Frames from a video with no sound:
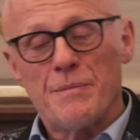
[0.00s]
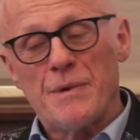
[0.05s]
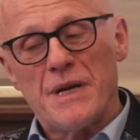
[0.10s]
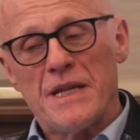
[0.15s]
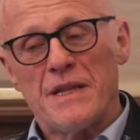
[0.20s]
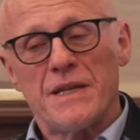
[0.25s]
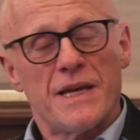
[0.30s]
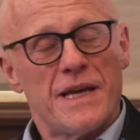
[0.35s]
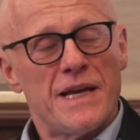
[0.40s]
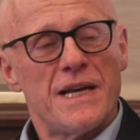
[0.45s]
They've
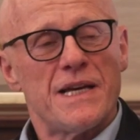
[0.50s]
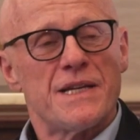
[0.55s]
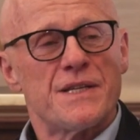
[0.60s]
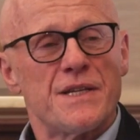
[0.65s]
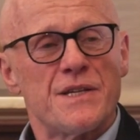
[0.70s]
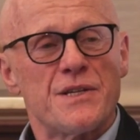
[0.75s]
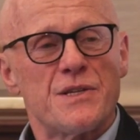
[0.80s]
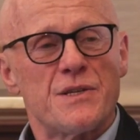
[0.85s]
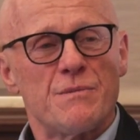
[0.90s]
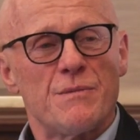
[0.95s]
been in the
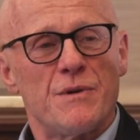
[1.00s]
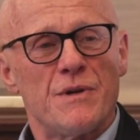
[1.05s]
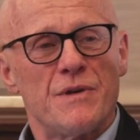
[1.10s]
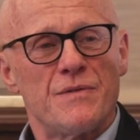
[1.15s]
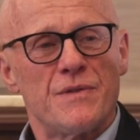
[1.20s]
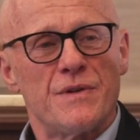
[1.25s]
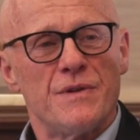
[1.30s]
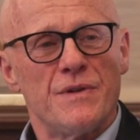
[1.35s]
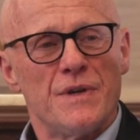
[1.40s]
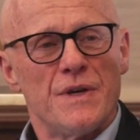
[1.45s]
care system
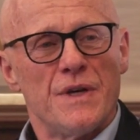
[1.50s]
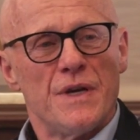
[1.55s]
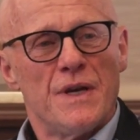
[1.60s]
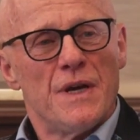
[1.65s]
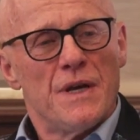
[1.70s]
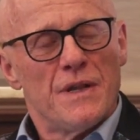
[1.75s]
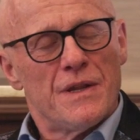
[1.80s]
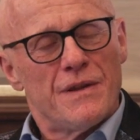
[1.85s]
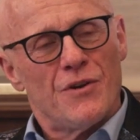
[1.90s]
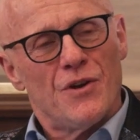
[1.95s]
often.
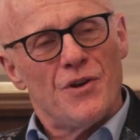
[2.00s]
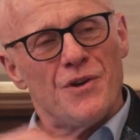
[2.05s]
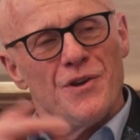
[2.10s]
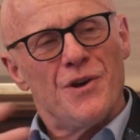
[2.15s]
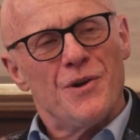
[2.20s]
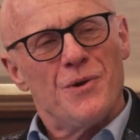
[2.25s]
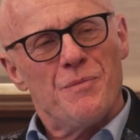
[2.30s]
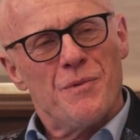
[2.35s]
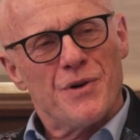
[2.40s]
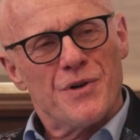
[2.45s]
They've got
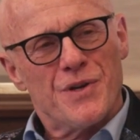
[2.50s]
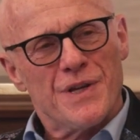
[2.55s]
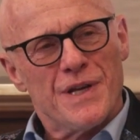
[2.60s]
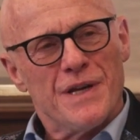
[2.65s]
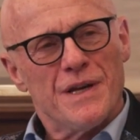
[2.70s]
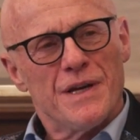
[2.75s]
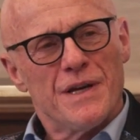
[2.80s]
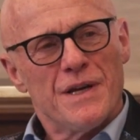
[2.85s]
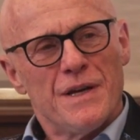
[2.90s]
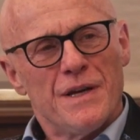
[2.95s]

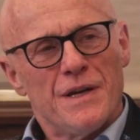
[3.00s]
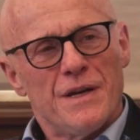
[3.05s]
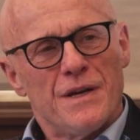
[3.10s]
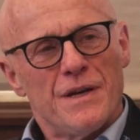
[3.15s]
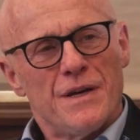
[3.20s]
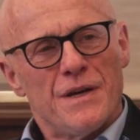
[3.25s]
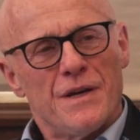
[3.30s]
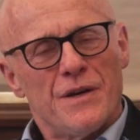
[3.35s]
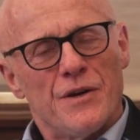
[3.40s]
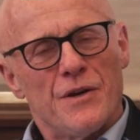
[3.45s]
nobody
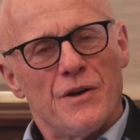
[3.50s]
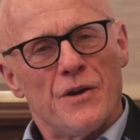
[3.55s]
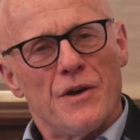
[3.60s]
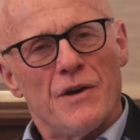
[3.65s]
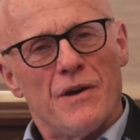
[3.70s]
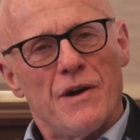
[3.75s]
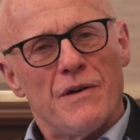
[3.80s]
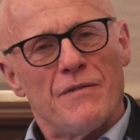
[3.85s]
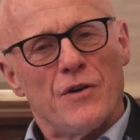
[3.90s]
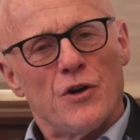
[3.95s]

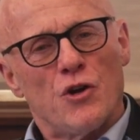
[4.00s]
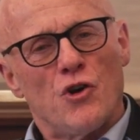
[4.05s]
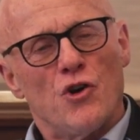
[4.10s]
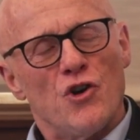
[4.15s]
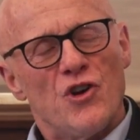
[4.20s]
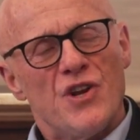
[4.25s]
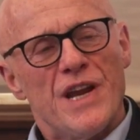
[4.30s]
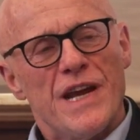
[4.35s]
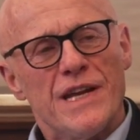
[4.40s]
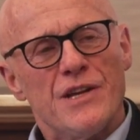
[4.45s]
of a
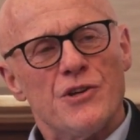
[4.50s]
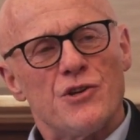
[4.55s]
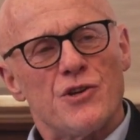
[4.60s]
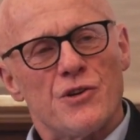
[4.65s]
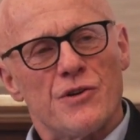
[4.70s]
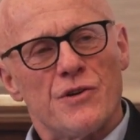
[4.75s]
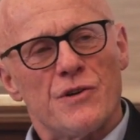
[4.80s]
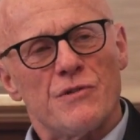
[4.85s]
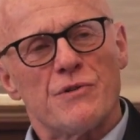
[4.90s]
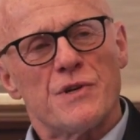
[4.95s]
good
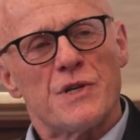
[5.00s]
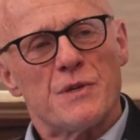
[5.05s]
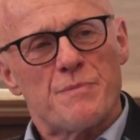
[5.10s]
nature and a